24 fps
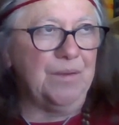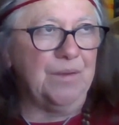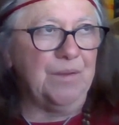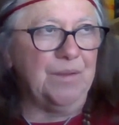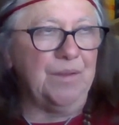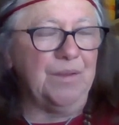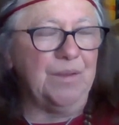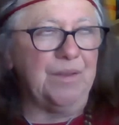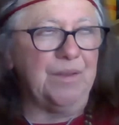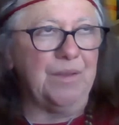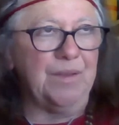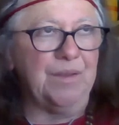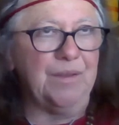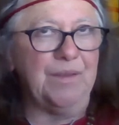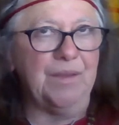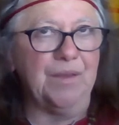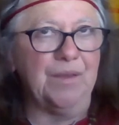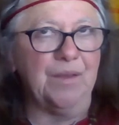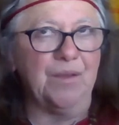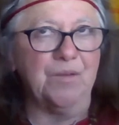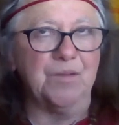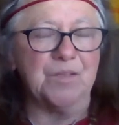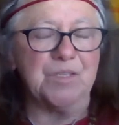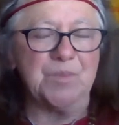again,
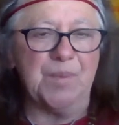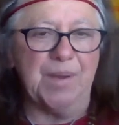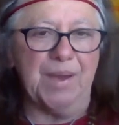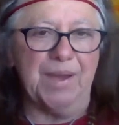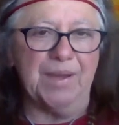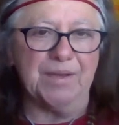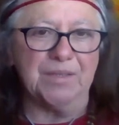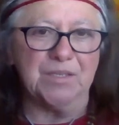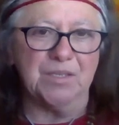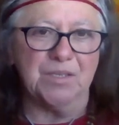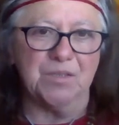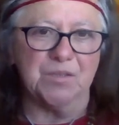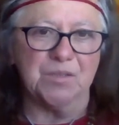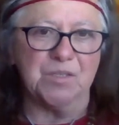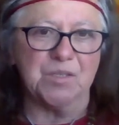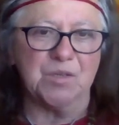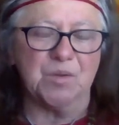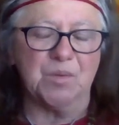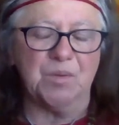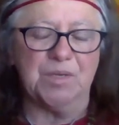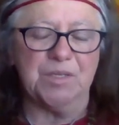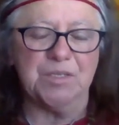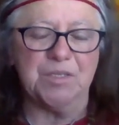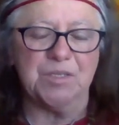that goes back to those
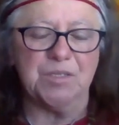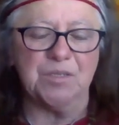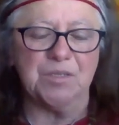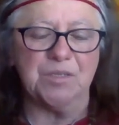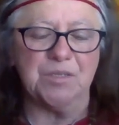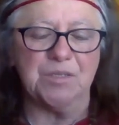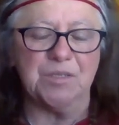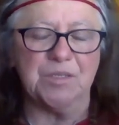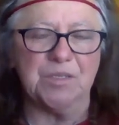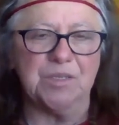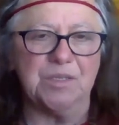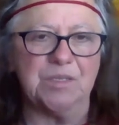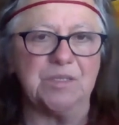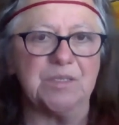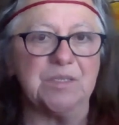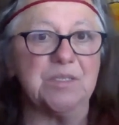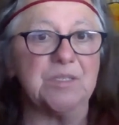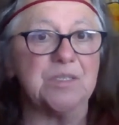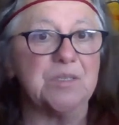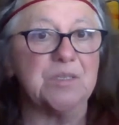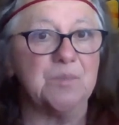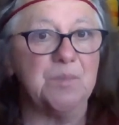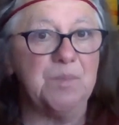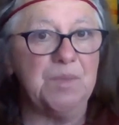questions. Is
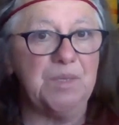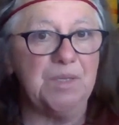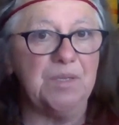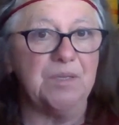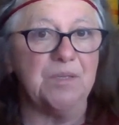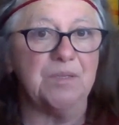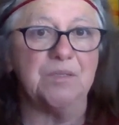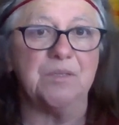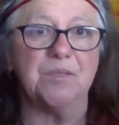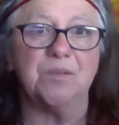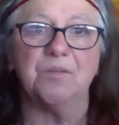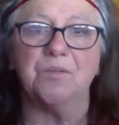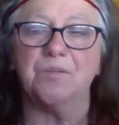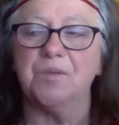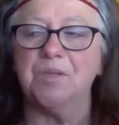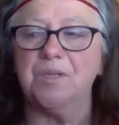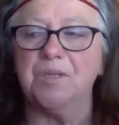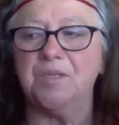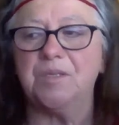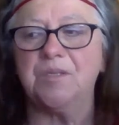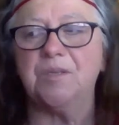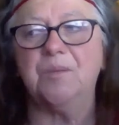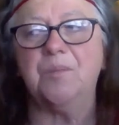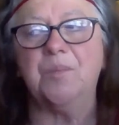this me? Is it
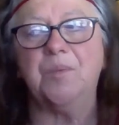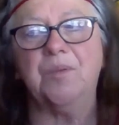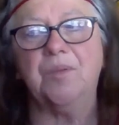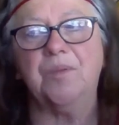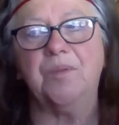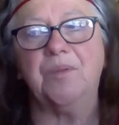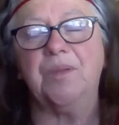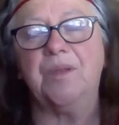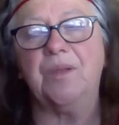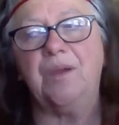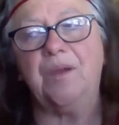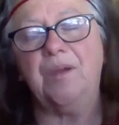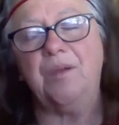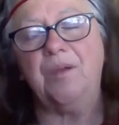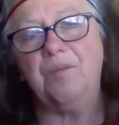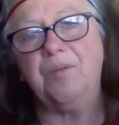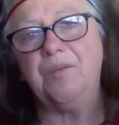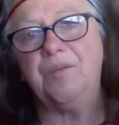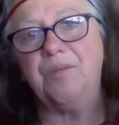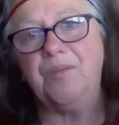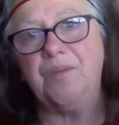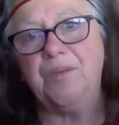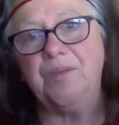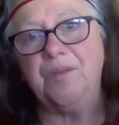reasonable that I
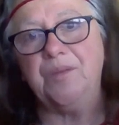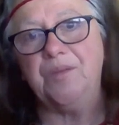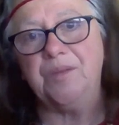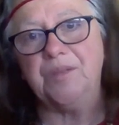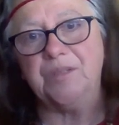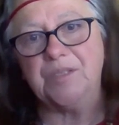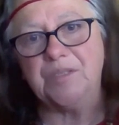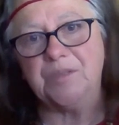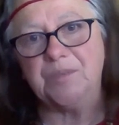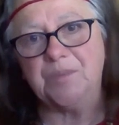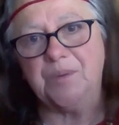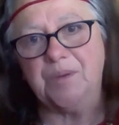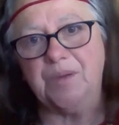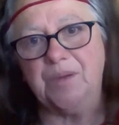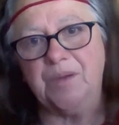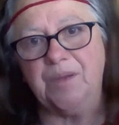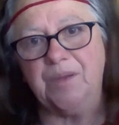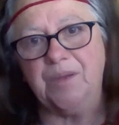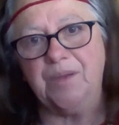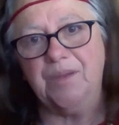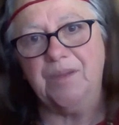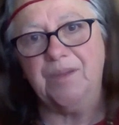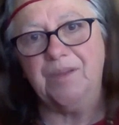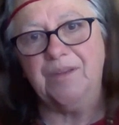would feel this
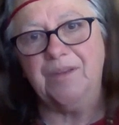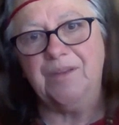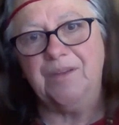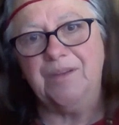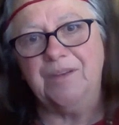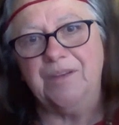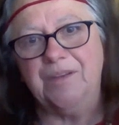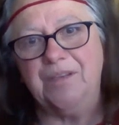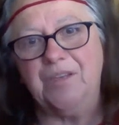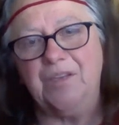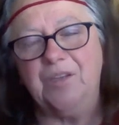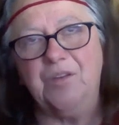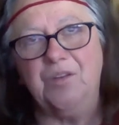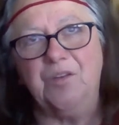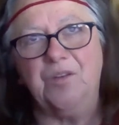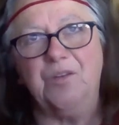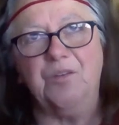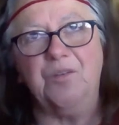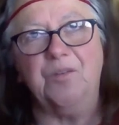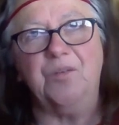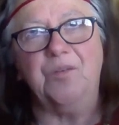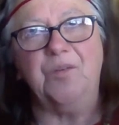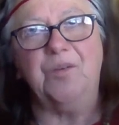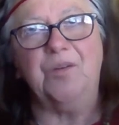way?
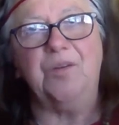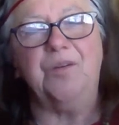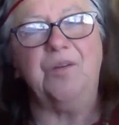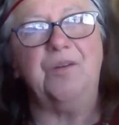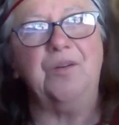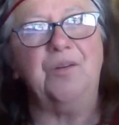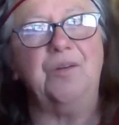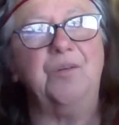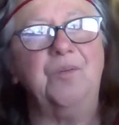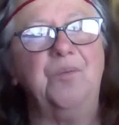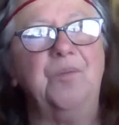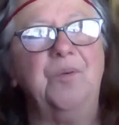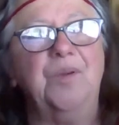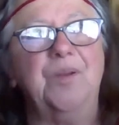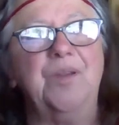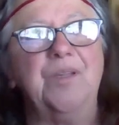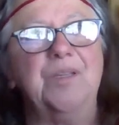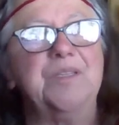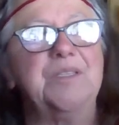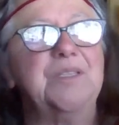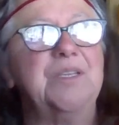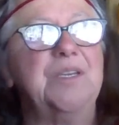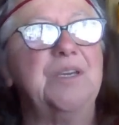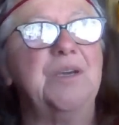One
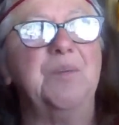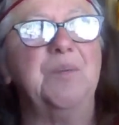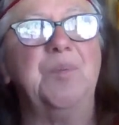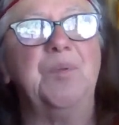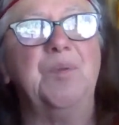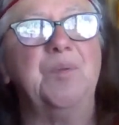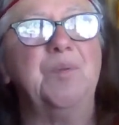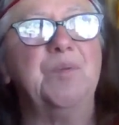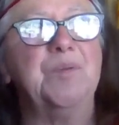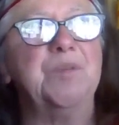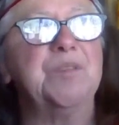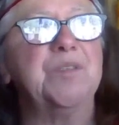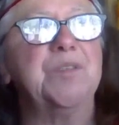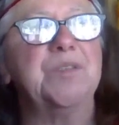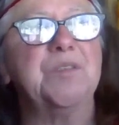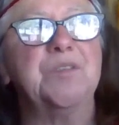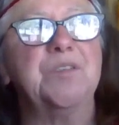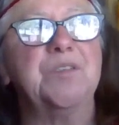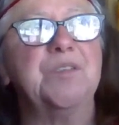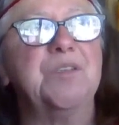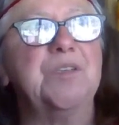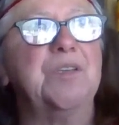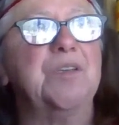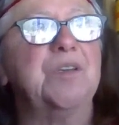example was
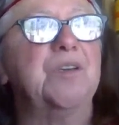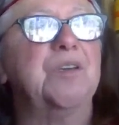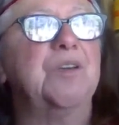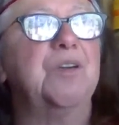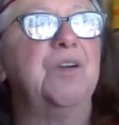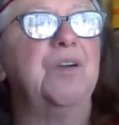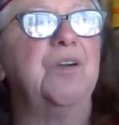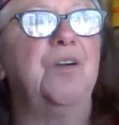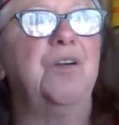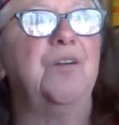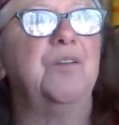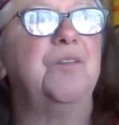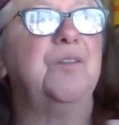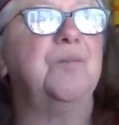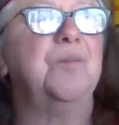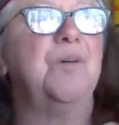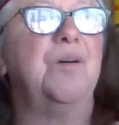during the